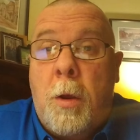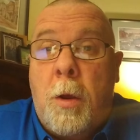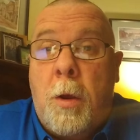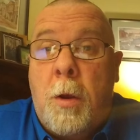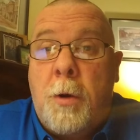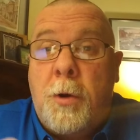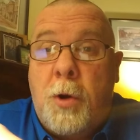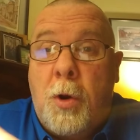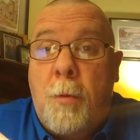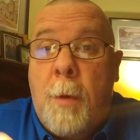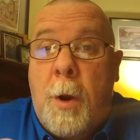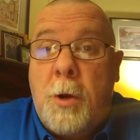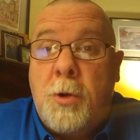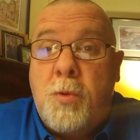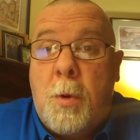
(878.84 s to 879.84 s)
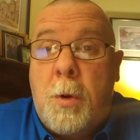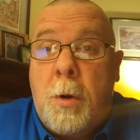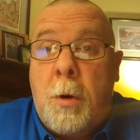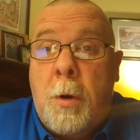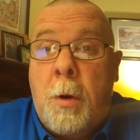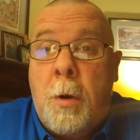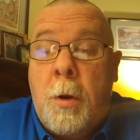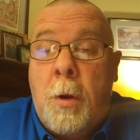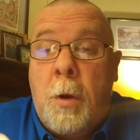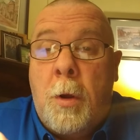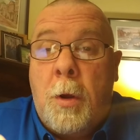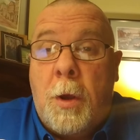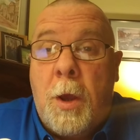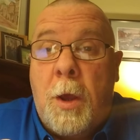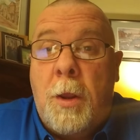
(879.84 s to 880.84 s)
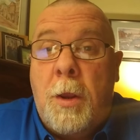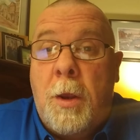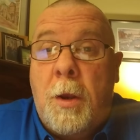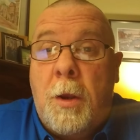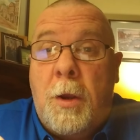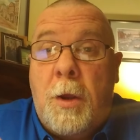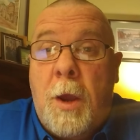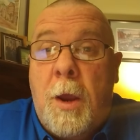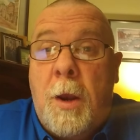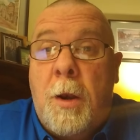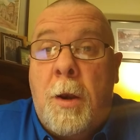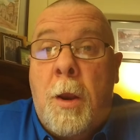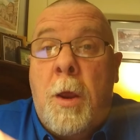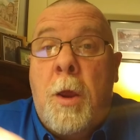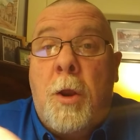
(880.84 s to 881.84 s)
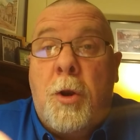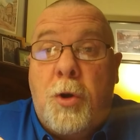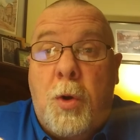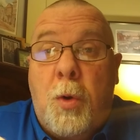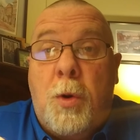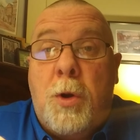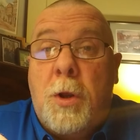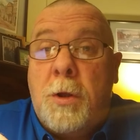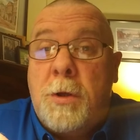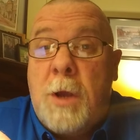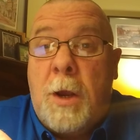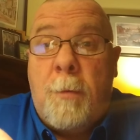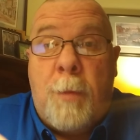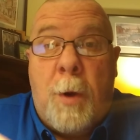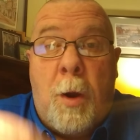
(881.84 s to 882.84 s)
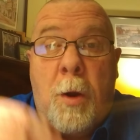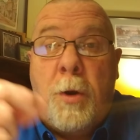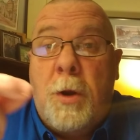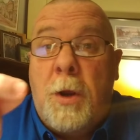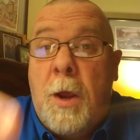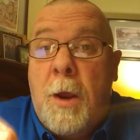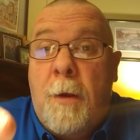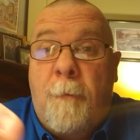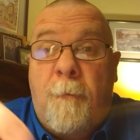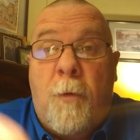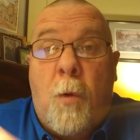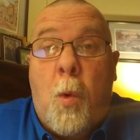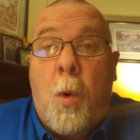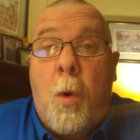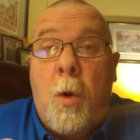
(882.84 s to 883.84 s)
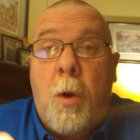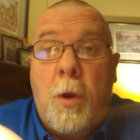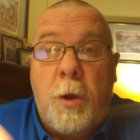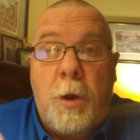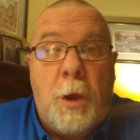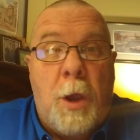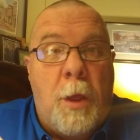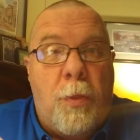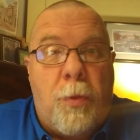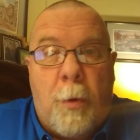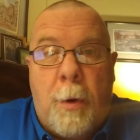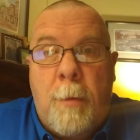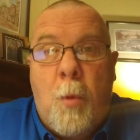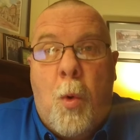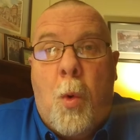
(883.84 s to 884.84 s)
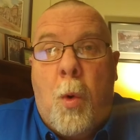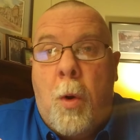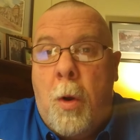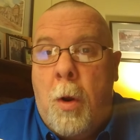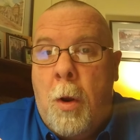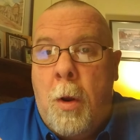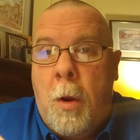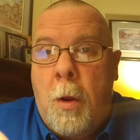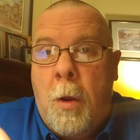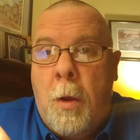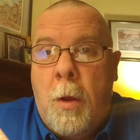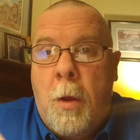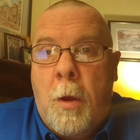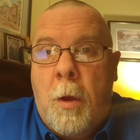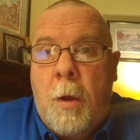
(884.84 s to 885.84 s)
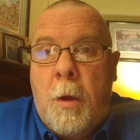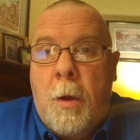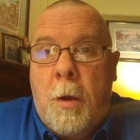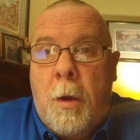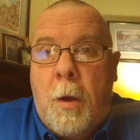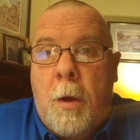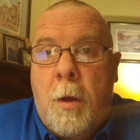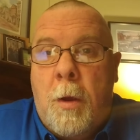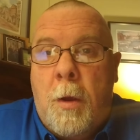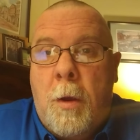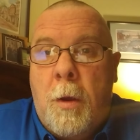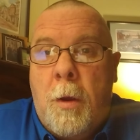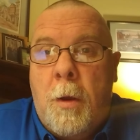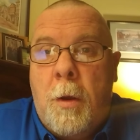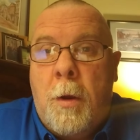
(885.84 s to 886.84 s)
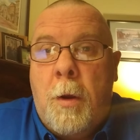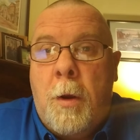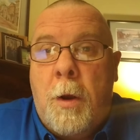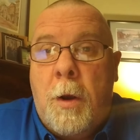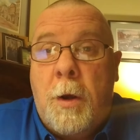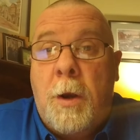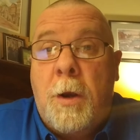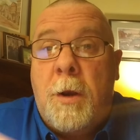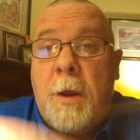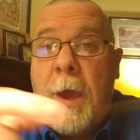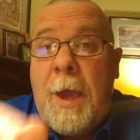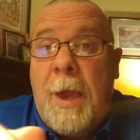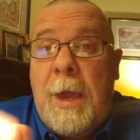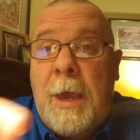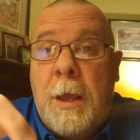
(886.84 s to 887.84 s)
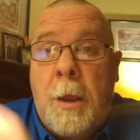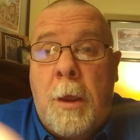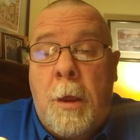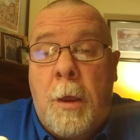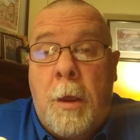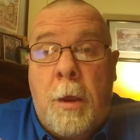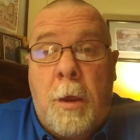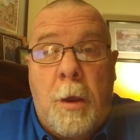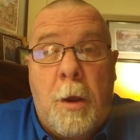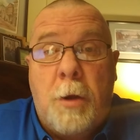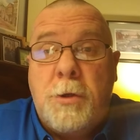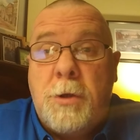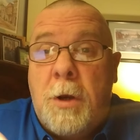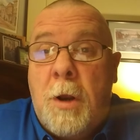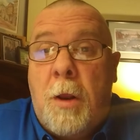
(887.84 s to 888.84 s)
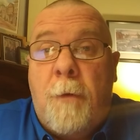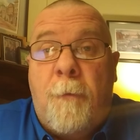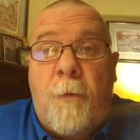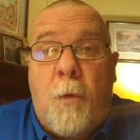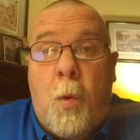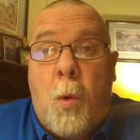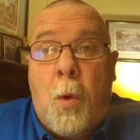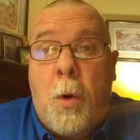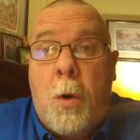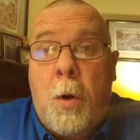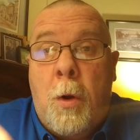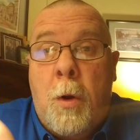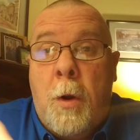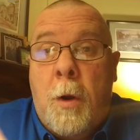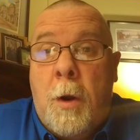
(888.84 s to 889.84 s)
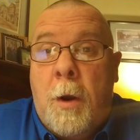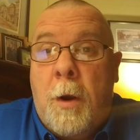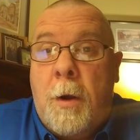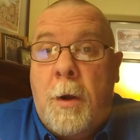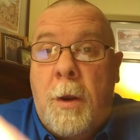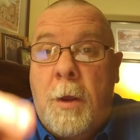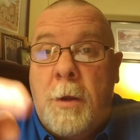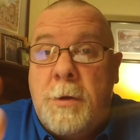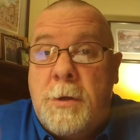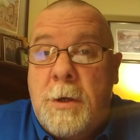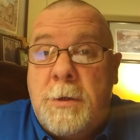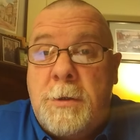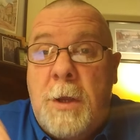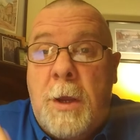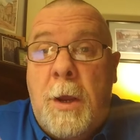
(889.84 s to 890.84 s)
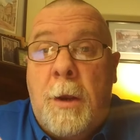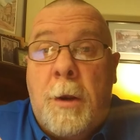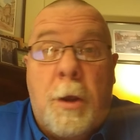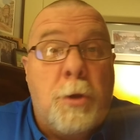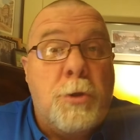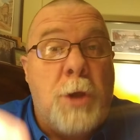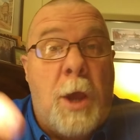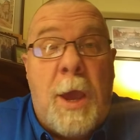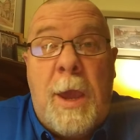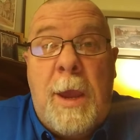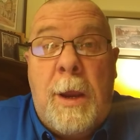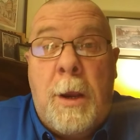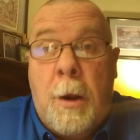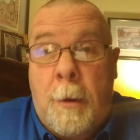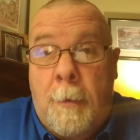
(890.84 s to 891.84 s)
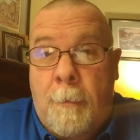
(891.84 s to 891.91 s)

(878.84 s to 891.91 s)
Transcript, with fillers: Huh? Two minus one. Okay, then you gain two to the second power, you get four. You gain three more. Huh? And then to eight, there's another four. And then 16, there's an eight